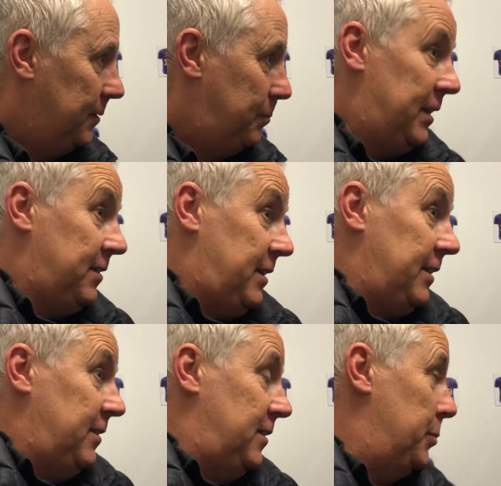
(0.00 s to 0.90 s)
But that's
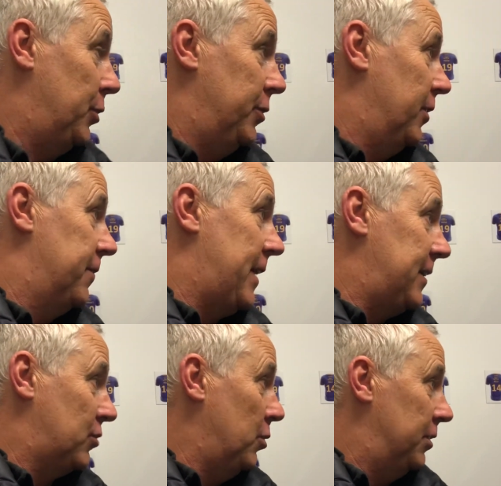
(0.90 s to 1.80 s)
the beauty of
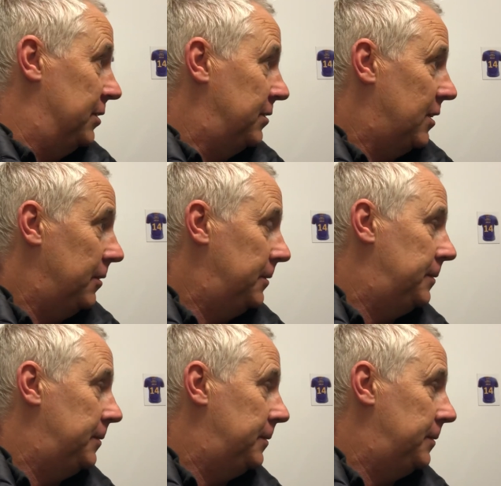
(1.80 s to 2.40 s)
that squad. So.